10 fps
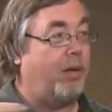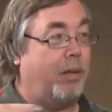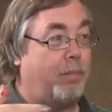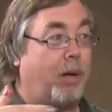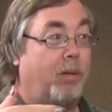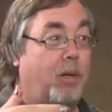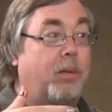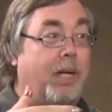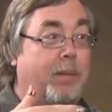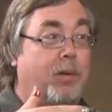along the bar,
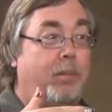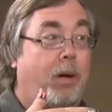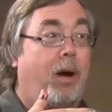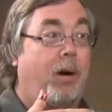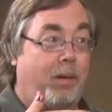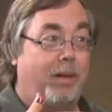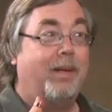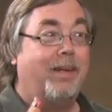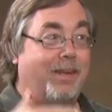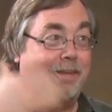local neighborhood bar,
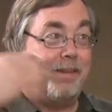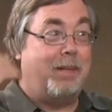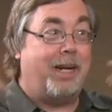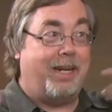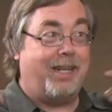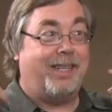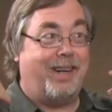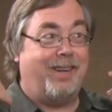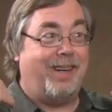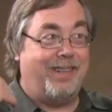we had to like
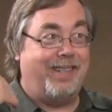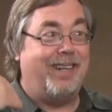hair down to